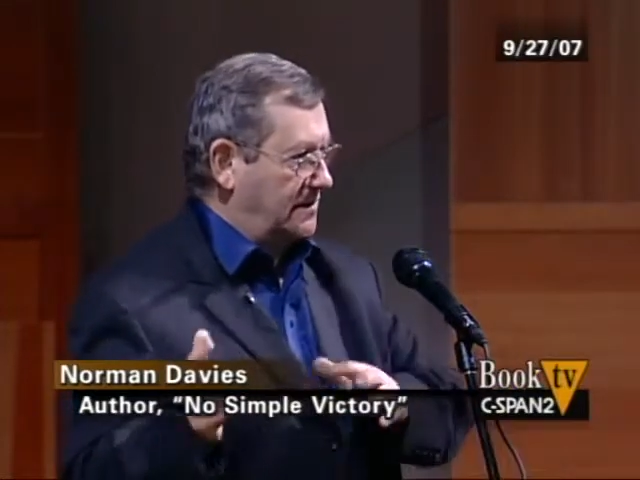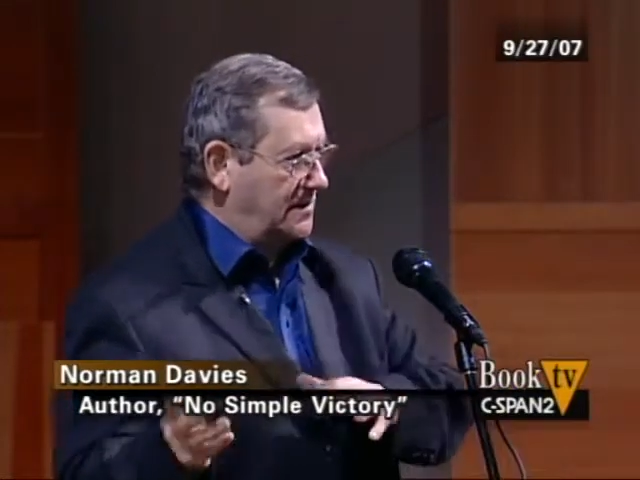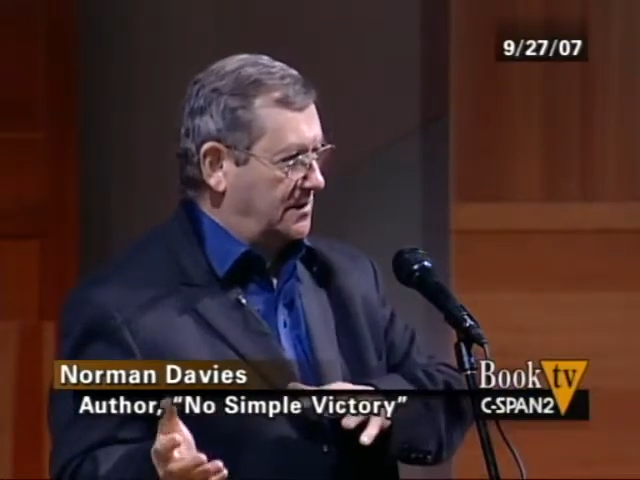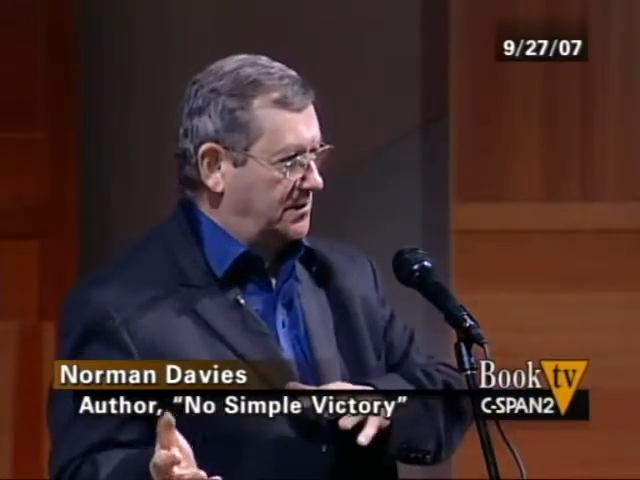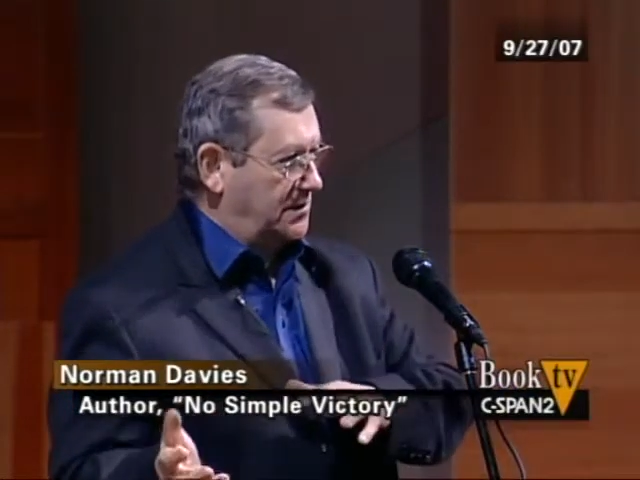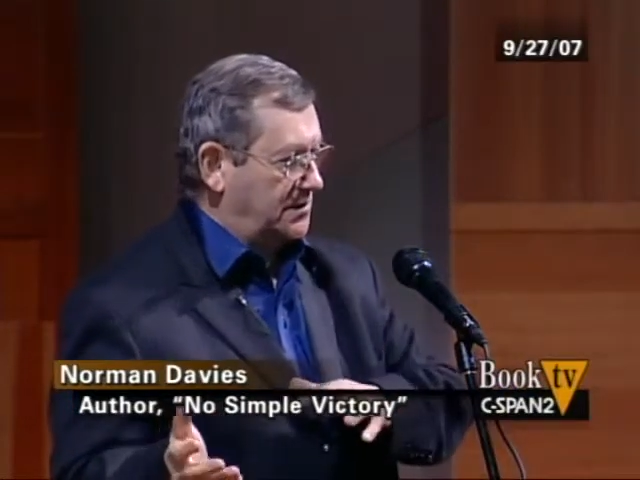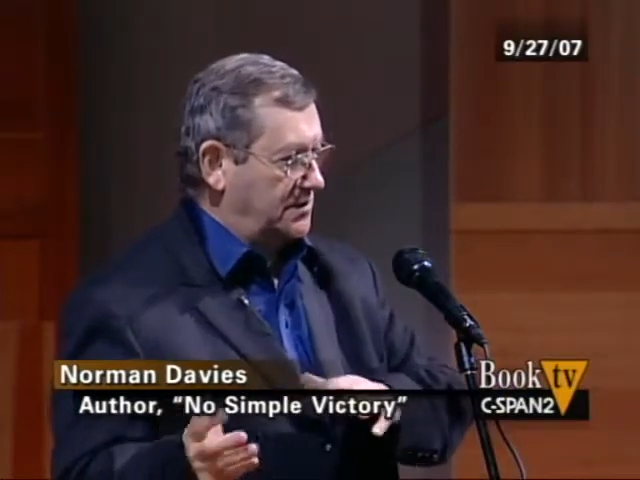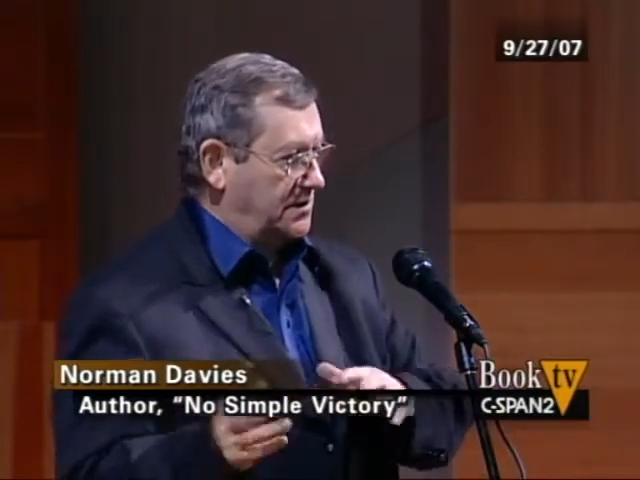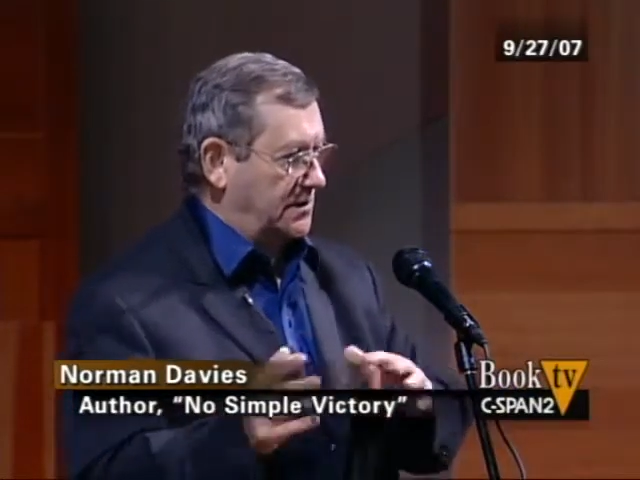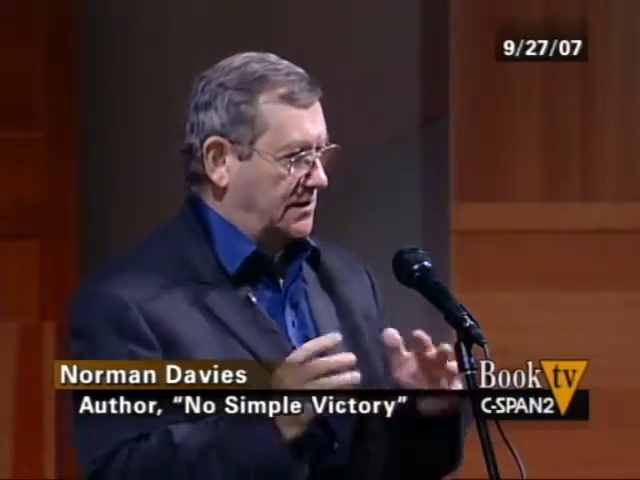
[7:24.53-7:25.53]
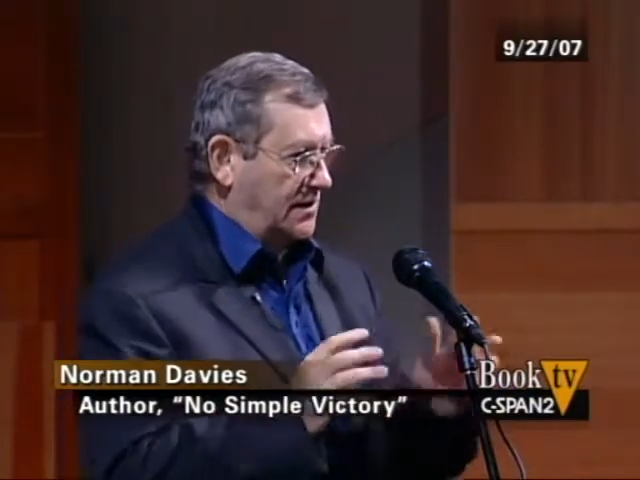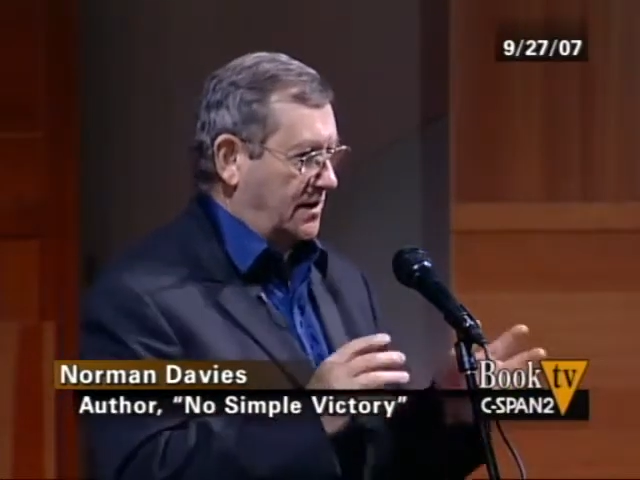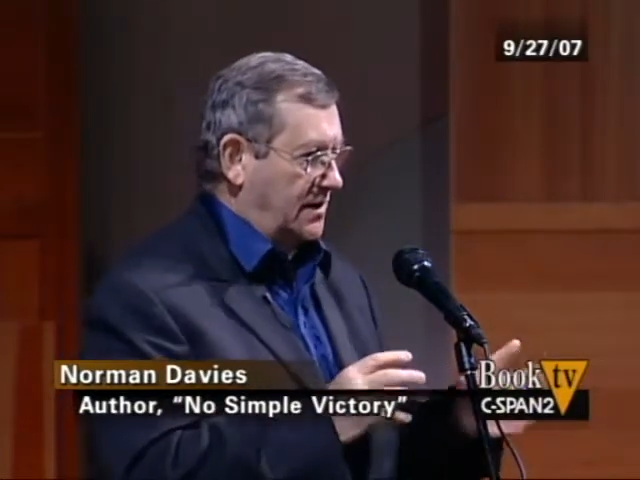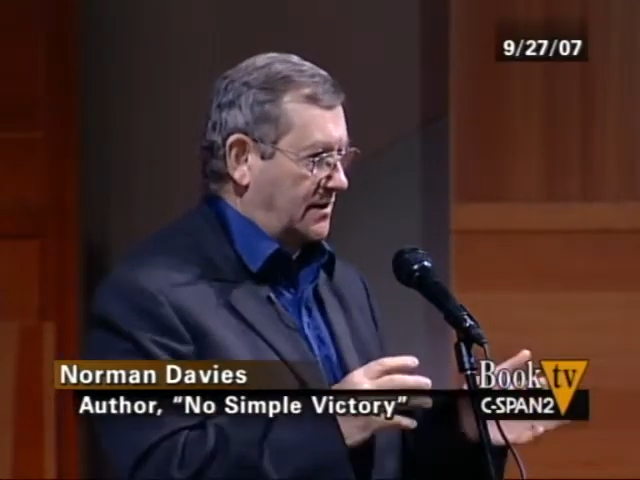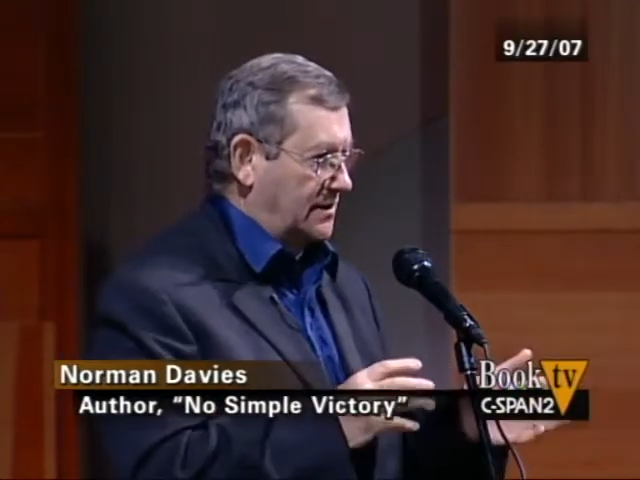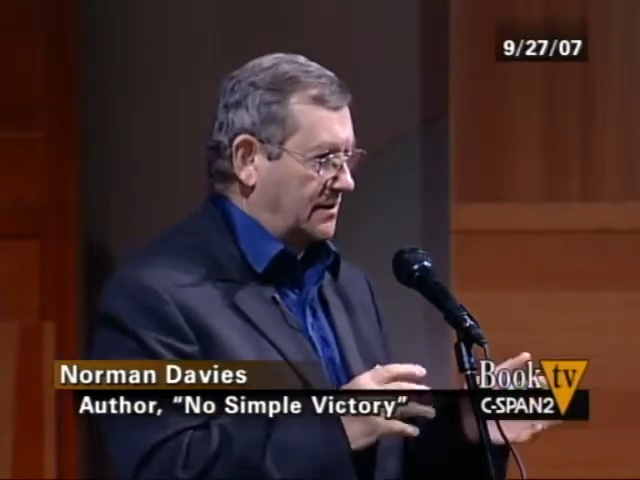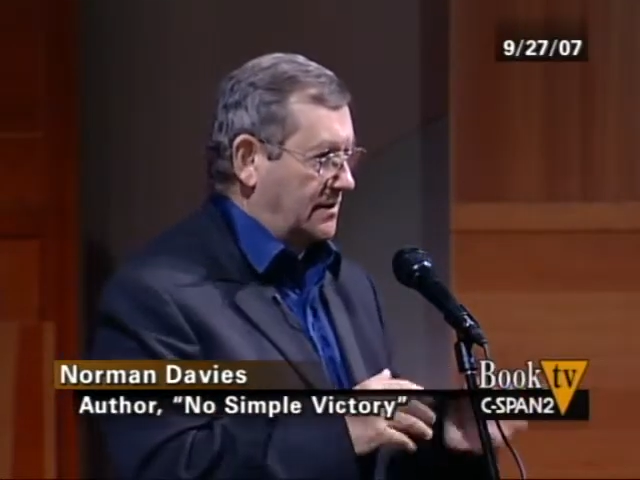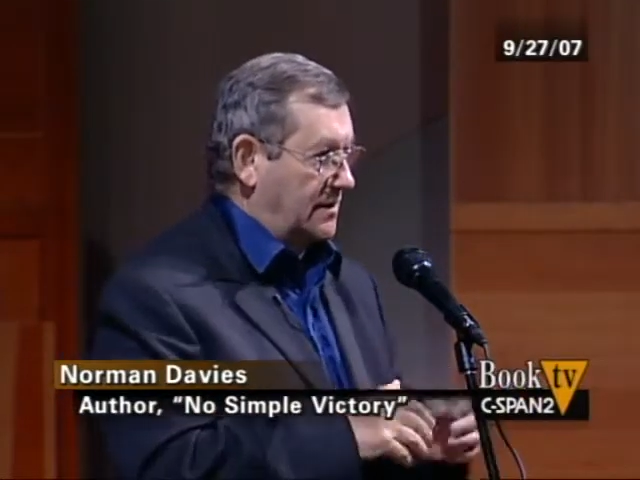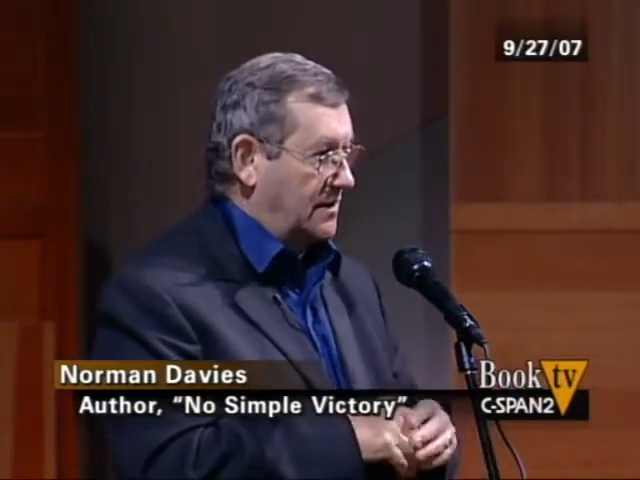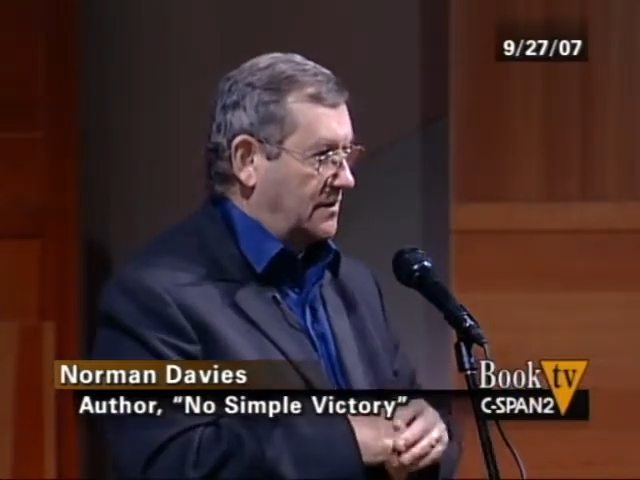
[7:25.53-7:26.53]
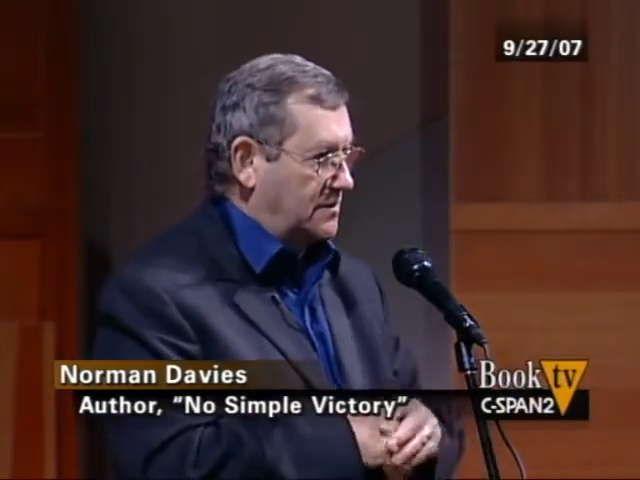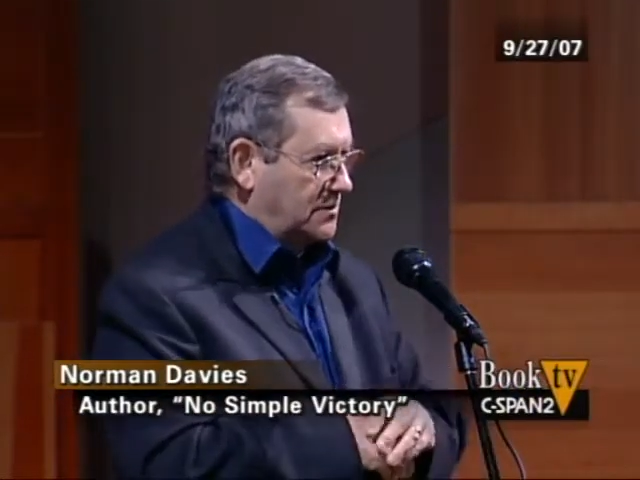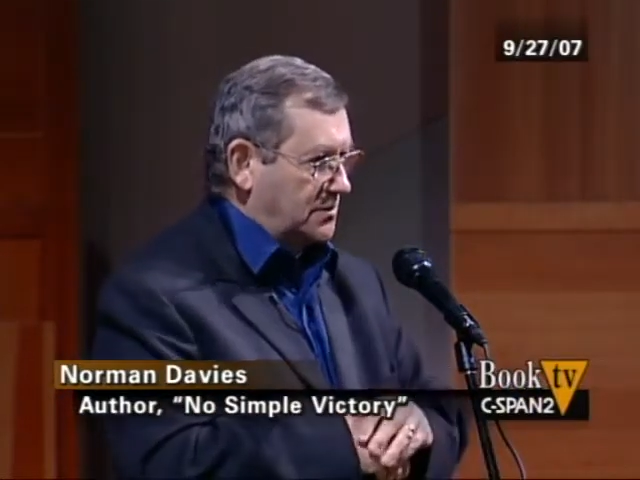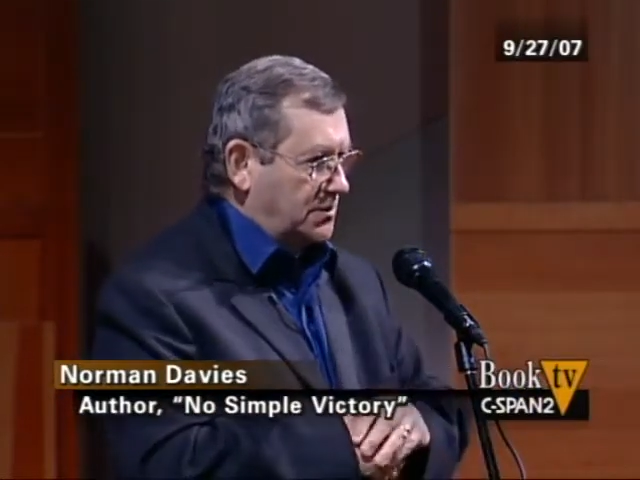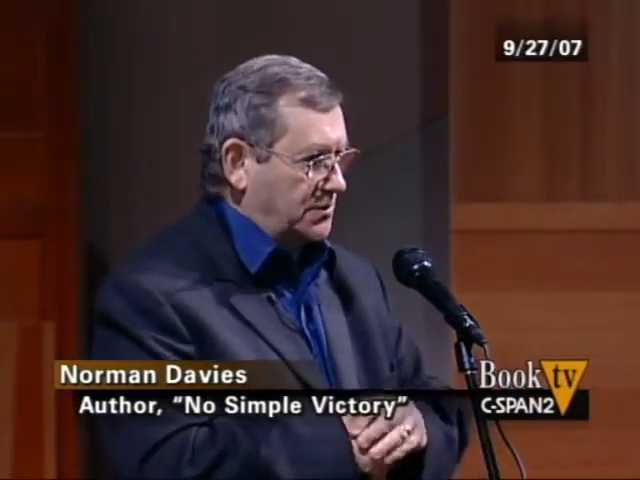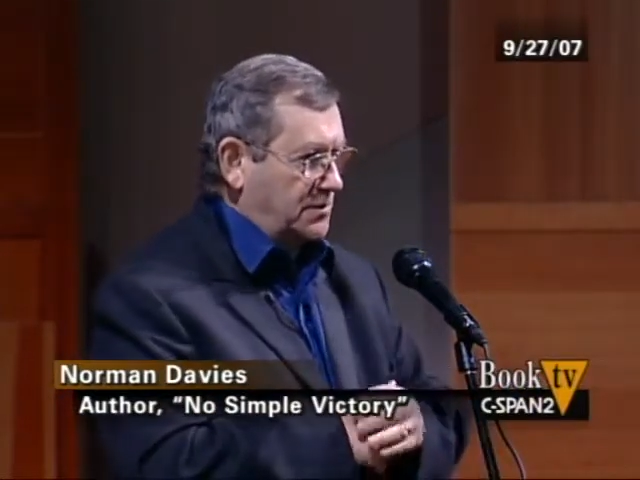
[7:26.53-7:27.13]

in the Pacific and in Europe.